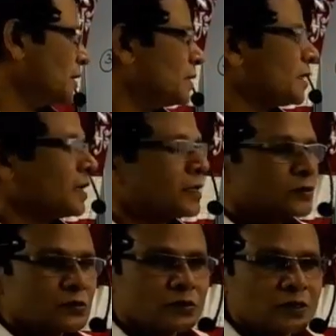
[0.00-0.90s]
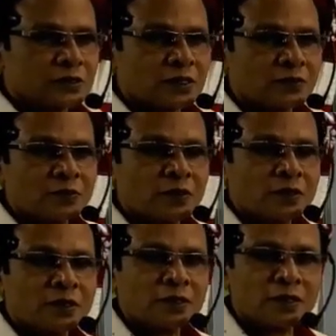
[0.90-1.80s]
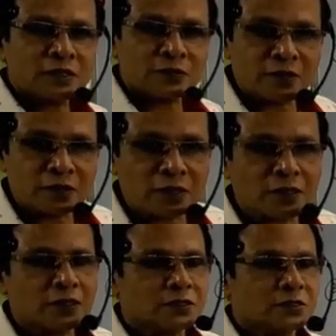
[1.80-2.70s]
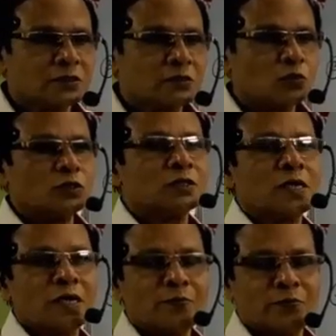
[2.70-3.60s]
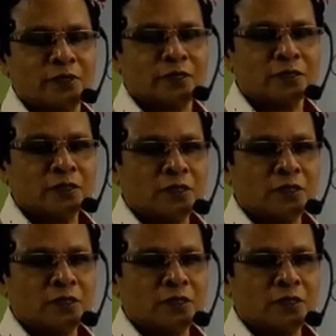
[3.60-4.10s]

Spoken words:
And as soon as the mRNA has been released, what is happening?